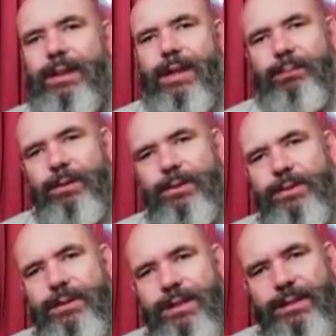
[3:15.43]
because
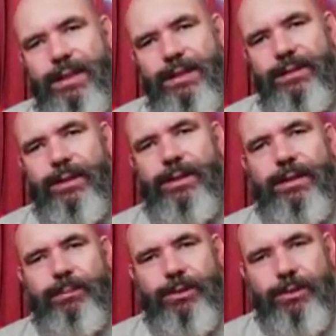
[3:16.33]
these texts are in the
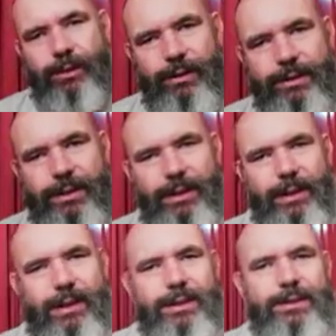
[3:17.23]
majority.
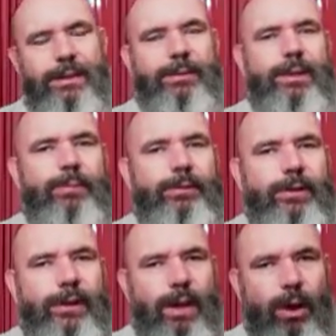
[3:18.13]
Some of them are
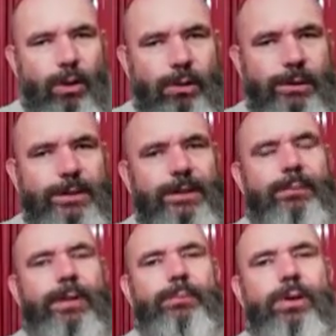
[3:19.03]
very old, some of
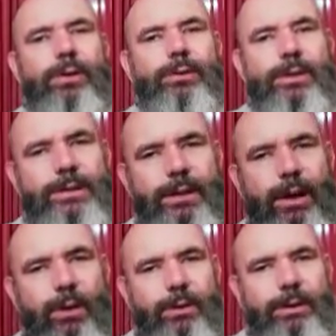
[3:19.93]
them are not so
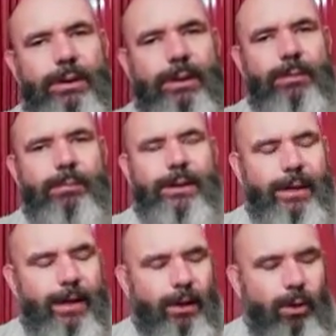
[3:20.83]
old, but
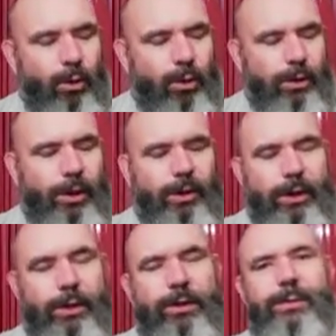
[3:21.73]
they all
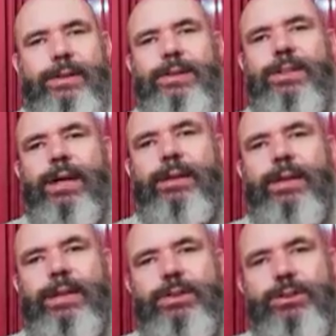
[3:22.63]
concur with each other
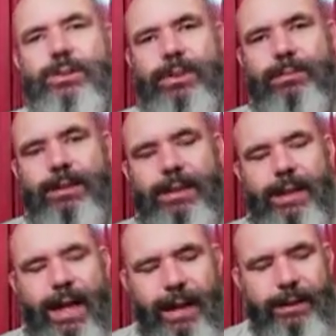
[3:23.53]
extremely
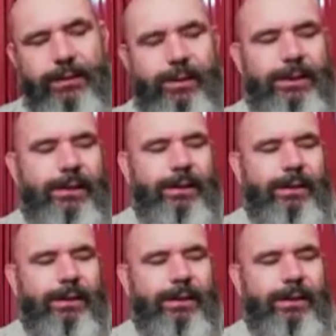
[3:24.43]
accurately.